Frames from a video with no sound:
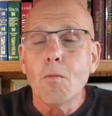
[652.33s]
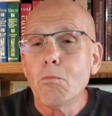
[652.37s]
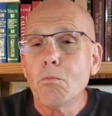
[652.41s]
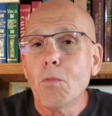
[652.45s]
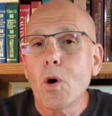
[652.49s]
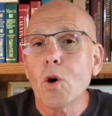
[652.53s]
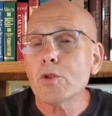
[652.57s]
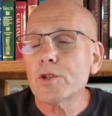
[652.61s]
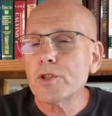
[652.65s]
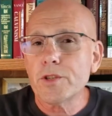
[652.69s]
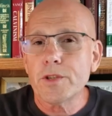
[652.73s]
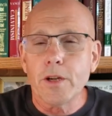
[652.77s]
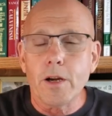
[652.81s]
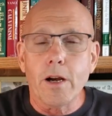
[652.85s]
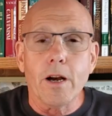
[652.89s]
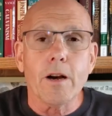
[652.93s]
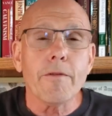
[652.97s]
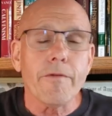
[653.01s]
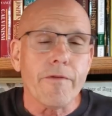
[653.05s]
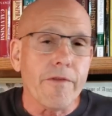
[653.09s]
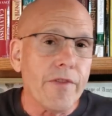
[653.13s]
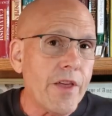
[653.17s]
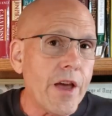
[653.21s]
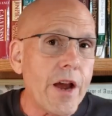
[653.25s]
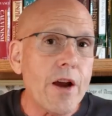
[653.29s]
Most
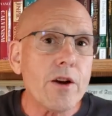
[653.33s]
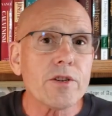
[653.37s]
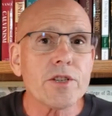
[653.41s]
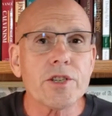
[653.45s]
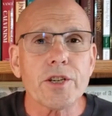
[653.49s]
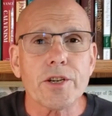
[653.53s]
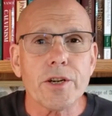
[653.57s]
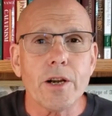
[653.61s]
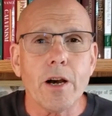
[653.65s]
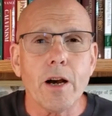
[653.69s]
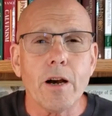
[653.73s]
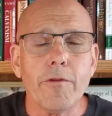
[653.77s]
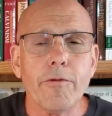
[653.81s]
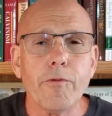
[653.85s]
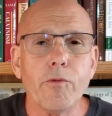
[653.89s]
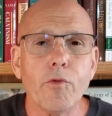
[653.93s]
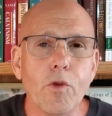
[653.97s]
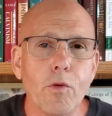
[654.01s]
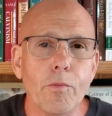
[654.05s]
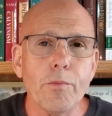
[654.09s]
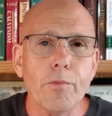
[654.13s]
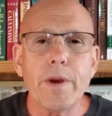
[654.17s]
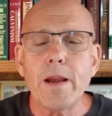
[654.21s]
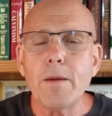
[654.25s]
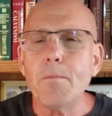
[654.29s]
of their stuff
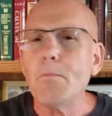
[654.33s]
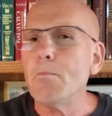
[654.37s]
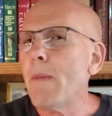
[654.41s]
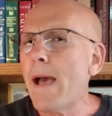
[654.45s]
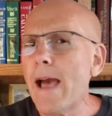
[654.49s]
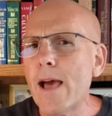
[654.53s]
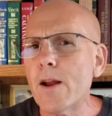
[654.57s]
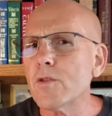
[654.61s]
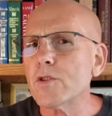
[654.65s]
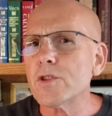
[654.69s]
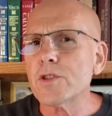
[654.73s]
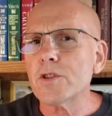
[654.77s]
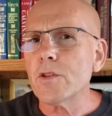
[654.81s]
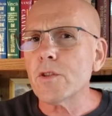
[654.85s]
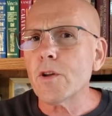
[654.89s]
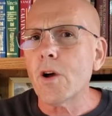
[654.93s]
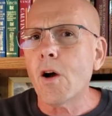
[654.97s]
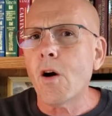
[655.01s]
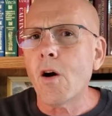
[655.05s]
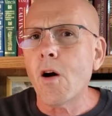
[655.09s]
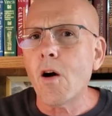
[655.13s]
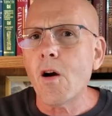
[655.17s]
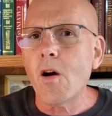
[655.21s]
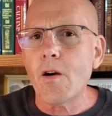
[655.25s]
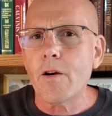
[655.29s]
will be matters of the
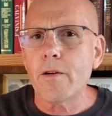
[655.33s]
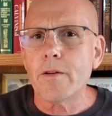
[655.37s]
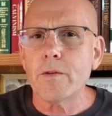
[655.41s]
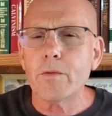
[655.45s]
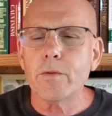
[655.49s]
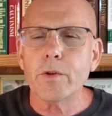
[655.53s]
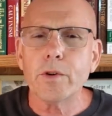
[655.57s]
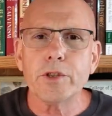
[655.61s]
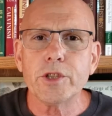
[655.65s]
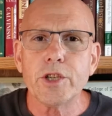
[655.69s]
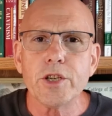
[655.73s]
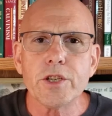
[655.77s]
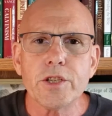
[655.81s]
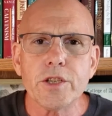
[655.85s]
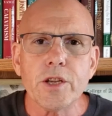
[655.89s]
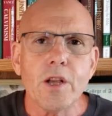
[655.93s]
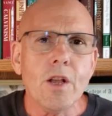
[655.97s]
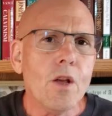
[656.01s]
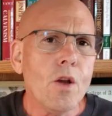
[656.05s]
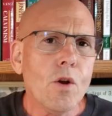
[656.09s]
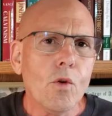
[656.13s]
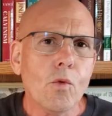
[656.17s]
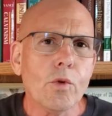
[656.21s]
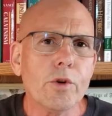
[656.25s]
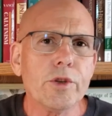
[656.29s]
heart. Will just
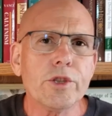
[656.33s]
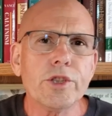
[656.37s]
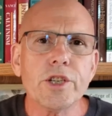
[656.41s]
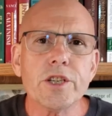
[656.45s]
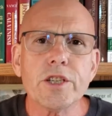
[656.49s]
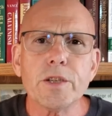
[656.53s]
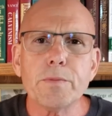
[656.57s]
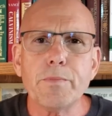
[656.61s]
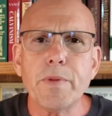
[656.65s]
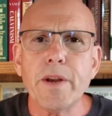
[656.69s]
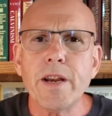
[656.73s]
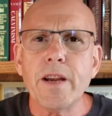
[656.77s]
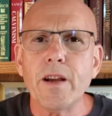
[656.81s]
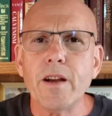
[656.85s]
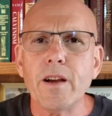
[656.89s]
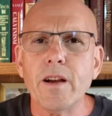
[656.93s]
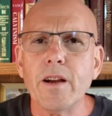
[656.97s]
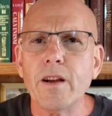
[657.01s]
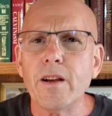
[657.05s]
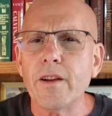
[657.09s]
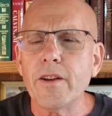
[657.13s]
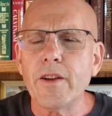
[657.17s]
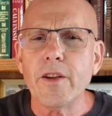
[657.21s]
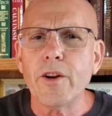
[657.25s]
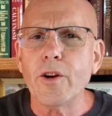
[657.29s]
will just be
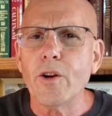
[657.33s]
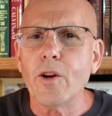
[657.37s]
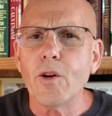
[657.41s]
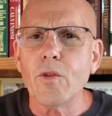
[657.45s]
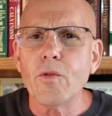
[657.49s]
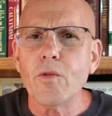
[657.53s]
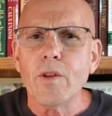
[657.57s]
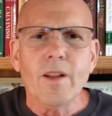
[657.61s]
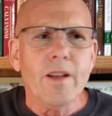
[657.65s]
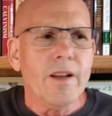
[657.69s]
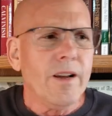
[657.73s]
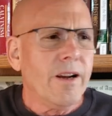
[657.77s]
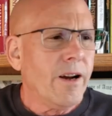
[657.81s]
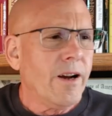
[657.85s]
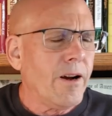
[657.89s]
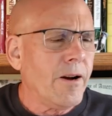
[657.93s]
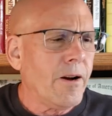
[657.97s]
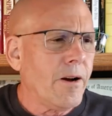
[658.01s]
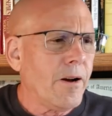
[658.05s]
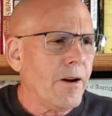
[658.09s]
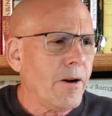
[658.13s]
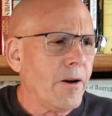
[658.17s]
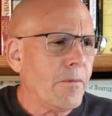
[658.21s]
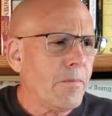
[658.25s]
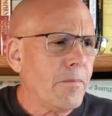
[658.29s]
uh, you know uh,
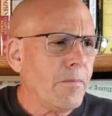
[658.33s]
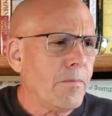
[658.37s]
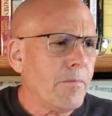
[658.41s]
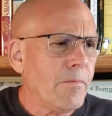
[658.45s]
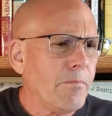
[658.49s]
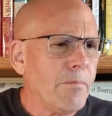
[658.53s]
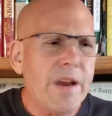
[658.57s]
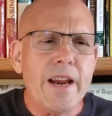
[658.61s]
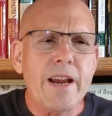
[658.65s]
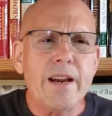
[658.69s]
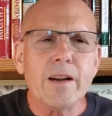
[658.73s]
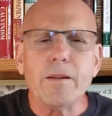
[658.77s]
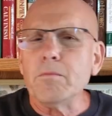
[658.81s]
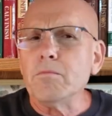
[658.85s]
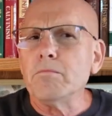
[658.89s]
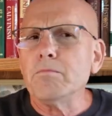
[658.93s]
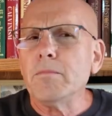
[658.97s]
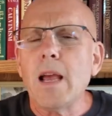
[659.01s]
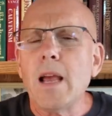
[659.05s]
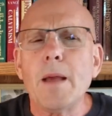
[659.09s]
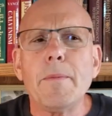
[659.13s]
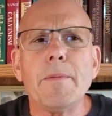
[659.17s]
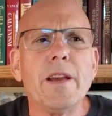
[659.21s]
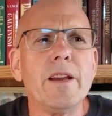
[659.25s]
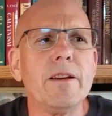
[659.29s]
uh, being
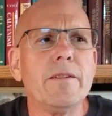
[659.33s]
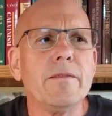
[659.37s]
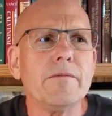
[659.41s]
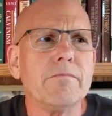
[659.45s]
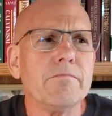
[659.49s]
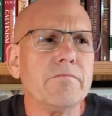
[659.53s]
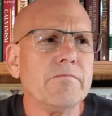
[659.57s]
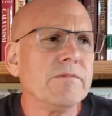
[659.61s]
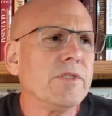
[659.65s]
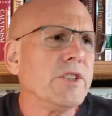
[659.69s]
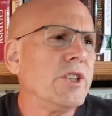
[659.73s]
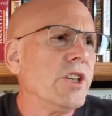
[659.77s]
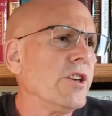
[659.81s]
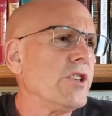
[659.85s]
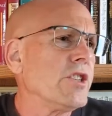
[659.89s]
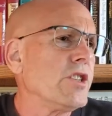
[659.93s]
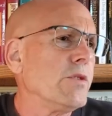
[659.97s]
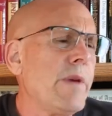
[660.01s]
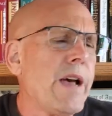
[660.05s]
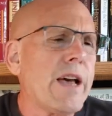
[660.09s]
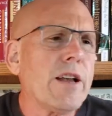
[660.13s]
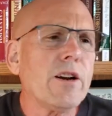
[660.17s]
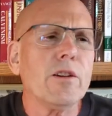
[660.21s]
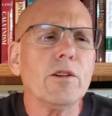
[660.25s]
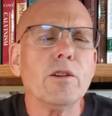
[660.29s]
maybe
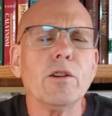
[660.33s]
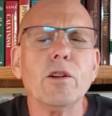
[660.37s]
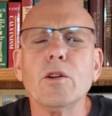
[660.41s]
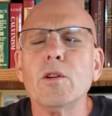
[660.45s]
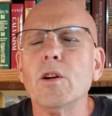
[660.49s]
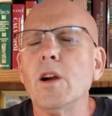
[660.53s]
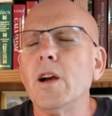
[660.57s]
judgmental